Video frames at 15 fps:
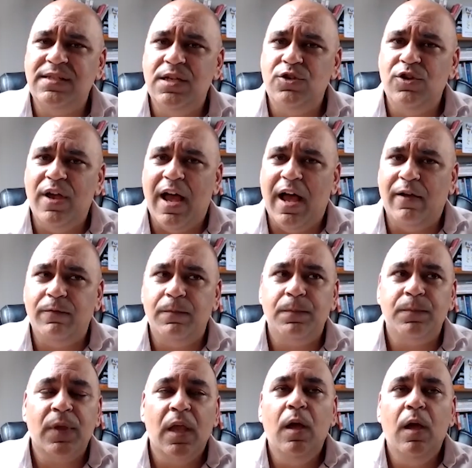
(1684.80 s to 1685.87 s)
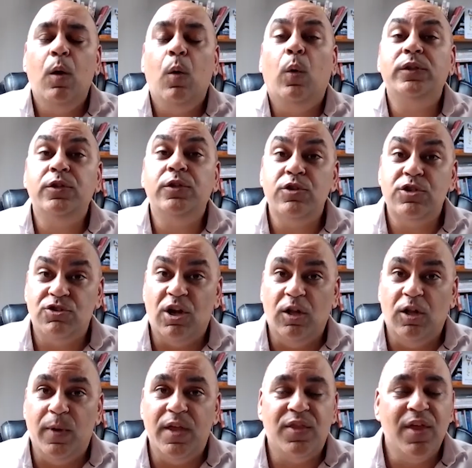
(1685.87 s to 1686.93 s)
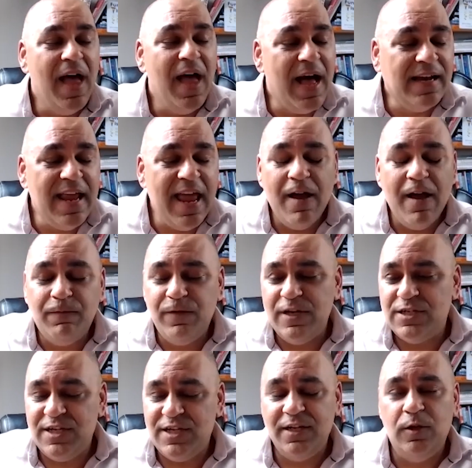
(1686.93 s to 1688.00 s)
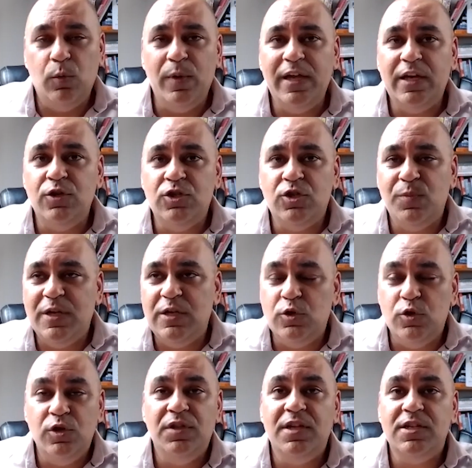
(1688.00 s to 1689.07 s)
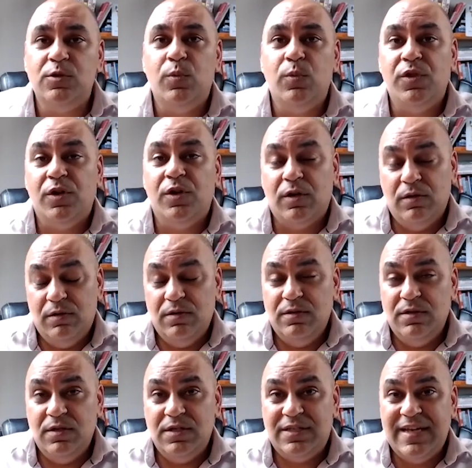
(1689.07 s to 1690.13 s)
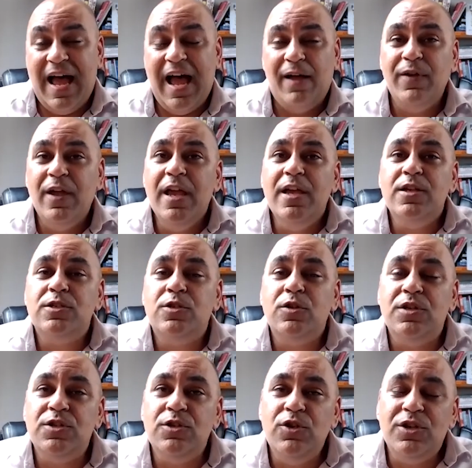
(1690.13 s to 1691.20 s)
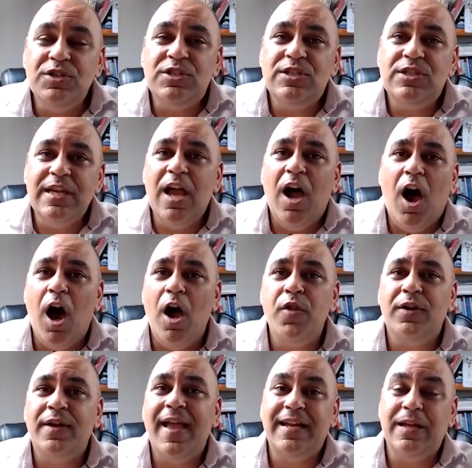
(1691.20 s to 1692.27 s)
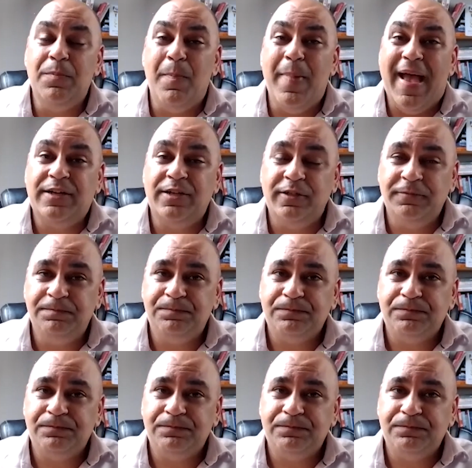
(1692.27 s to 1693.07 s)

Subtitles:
did you have? What did you struggle with? And every single week you should be doing this with your staff so you can see how they're getting better,